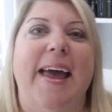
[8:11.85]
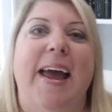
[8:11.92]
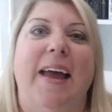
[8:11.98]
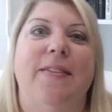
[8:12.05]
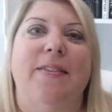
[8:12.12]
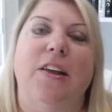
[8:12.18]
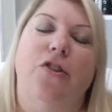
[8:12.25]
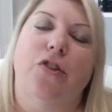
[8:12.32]

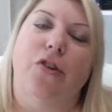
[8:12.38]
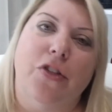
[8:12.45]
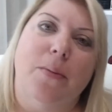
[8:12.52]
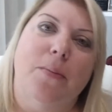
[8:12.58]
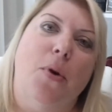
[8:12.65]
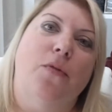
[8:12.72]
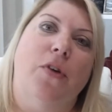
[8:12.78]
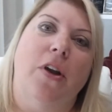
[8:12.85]
And they took
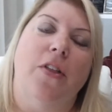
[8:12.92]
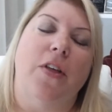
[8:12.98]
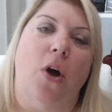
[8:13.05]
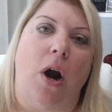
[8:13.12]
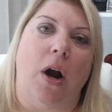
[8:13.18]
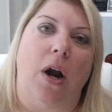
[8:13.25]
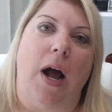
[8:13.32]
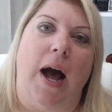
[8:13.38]
them over to the
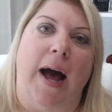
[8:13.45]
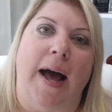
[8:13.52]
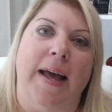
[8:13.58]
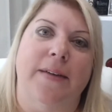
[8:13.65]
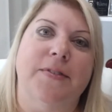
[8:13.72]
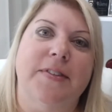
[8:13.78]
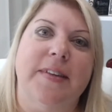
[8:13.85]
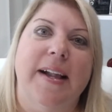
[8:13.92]

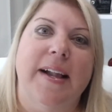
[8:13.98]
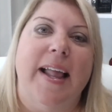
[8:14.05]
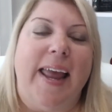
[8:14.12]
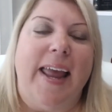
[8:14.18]
archives,